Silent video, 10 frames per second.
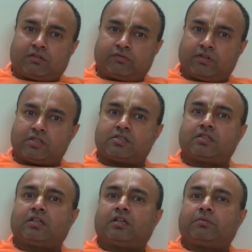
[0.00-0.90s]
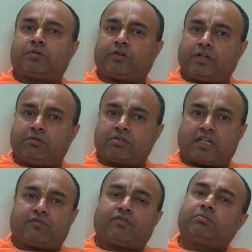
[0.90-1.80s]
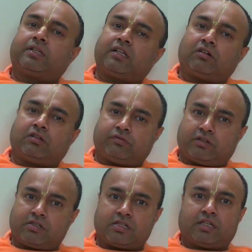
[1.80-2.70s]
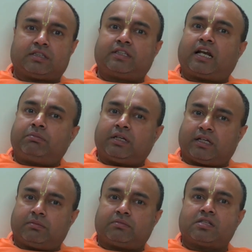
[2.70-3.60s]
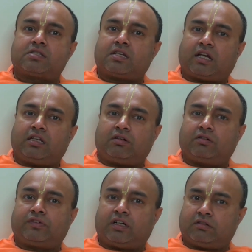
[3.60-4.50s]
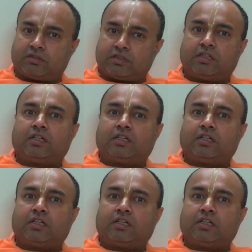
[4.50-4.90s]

was produced, and from then onwards that became the sign of our